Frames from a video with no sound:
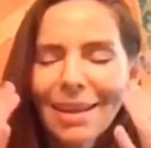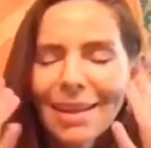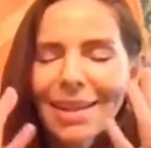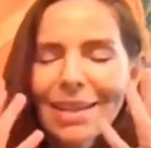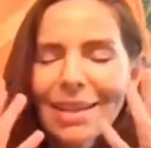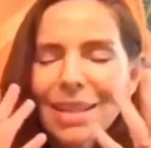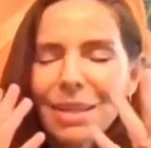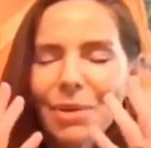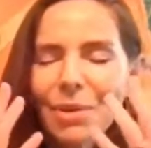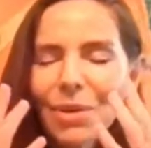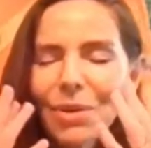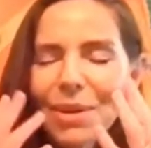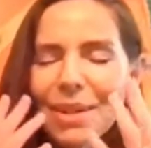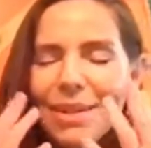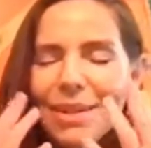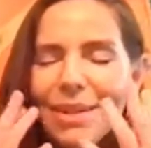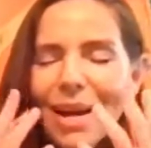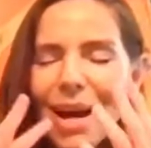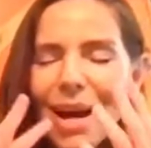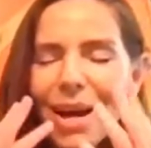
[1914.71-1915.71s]
And then keep
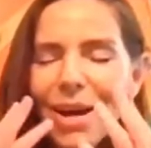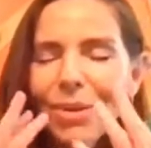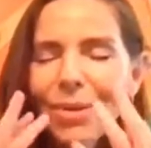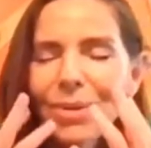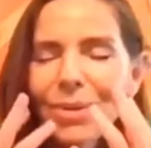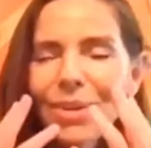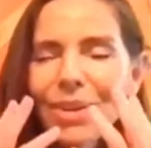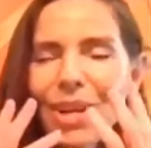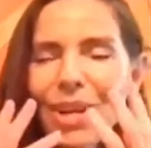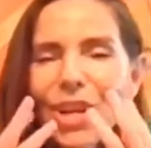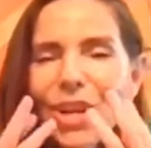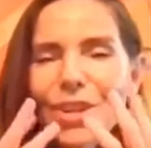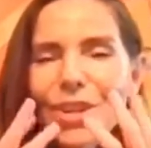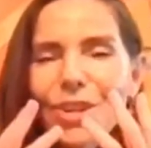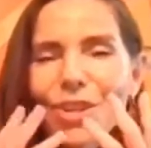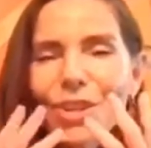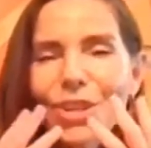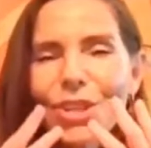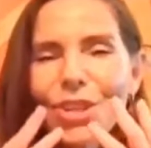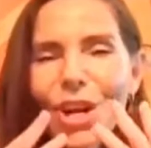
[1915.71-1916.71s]
going down
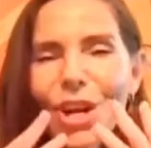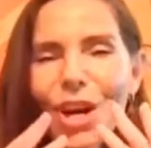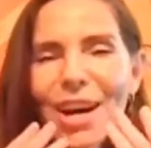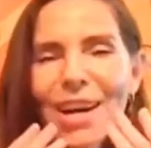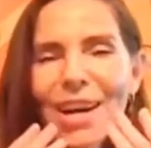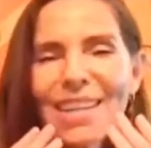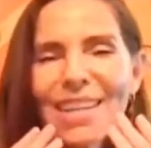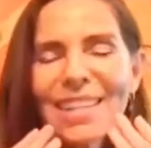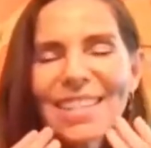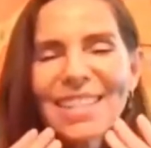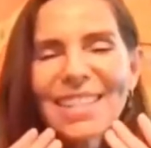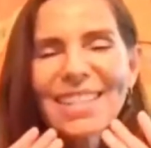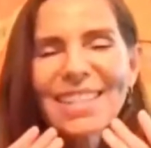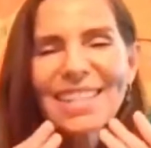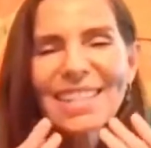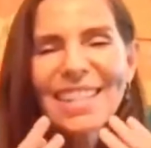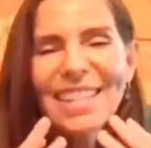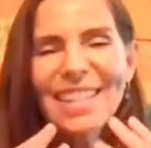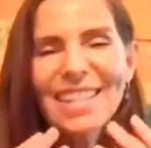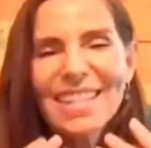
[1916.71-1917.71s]
your
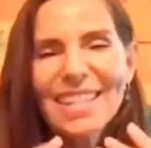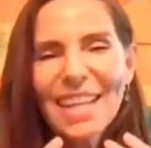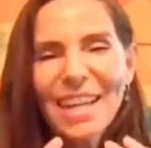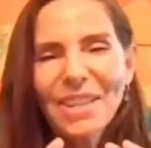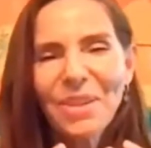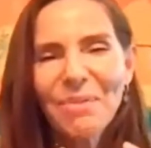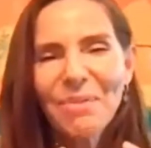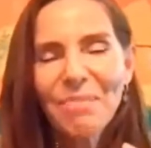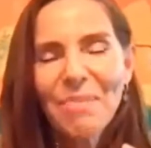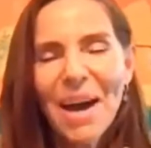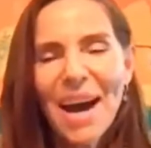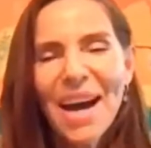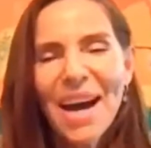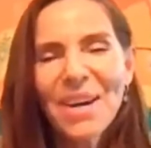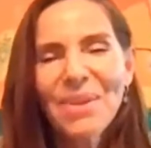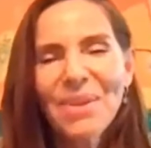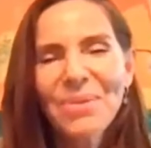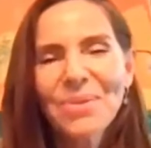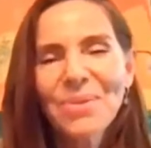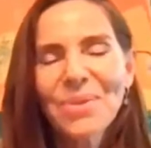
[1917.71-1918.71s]
jaws, inside your
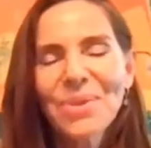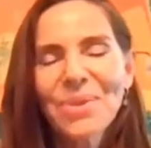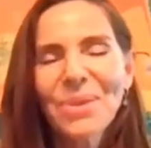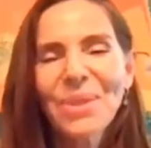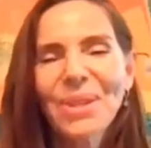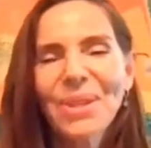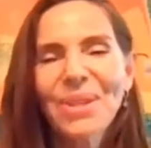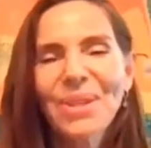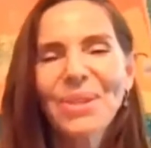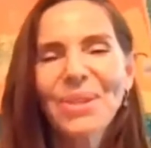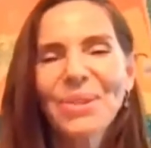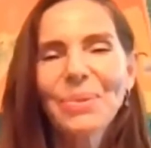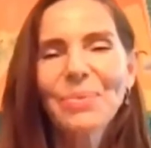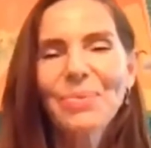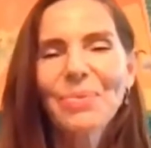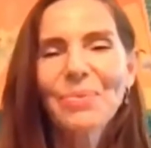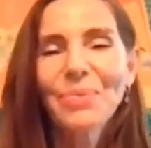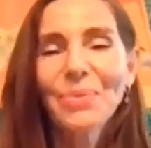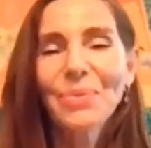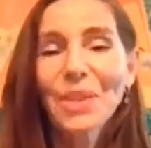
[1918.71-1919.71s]
mouth,
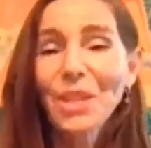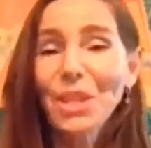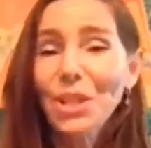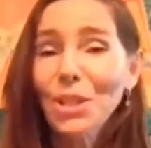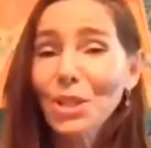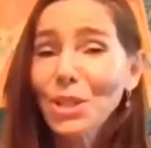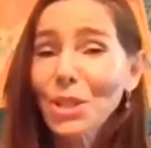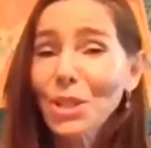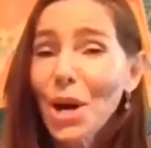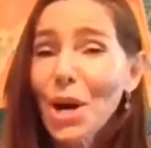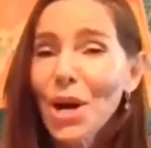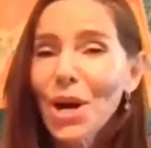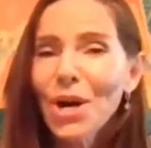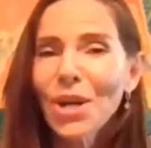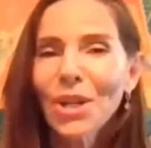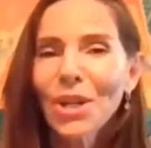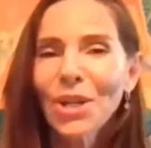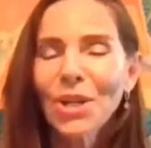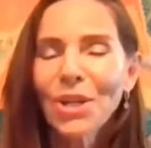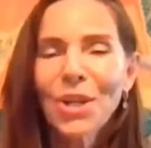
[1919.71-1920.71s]
your
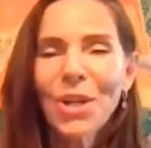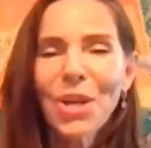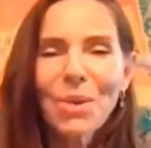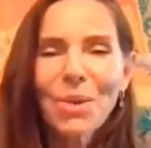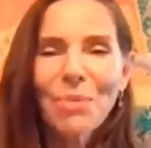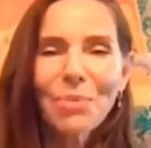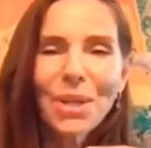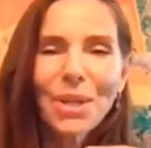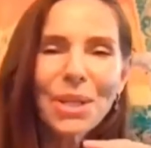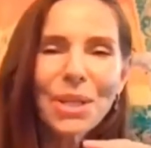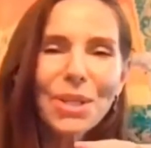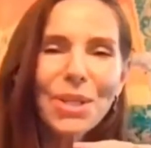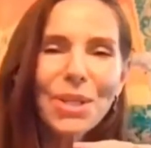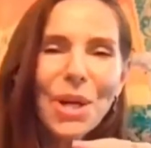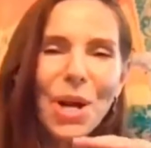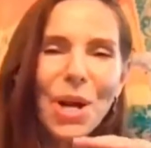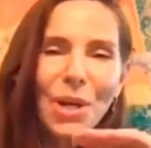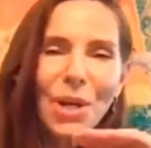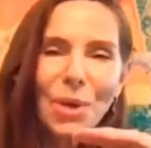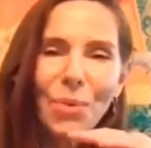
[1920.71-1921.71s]
tongue. Bring the
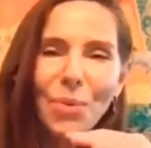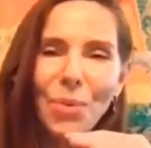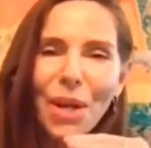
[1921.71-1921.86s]
tongue